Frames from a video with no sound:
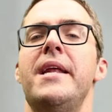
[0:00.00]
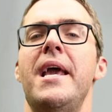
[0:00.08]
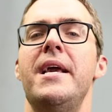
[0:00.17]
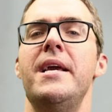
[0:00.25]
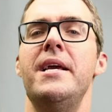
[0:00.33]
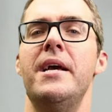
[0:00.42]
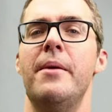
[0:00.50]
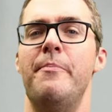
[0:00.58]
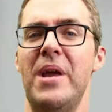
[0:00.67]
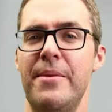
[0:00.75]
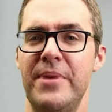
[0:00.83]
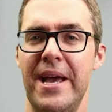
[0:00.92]
Taking a
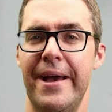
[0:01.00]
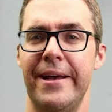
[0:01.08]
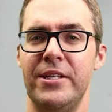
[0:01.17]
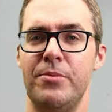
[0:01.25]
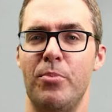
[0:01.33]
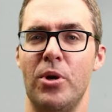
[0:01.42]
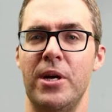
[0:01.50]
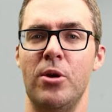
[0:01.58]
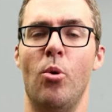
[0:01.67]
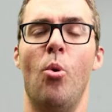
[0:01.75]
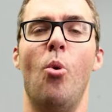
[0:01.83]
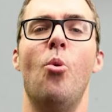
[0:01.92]
baby
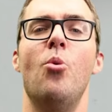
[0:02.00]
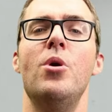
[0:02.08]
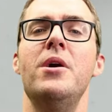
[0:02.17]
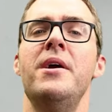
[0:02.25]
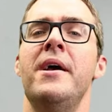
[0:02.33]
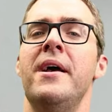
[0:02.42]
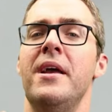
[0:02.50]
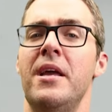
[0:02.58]
aspirin or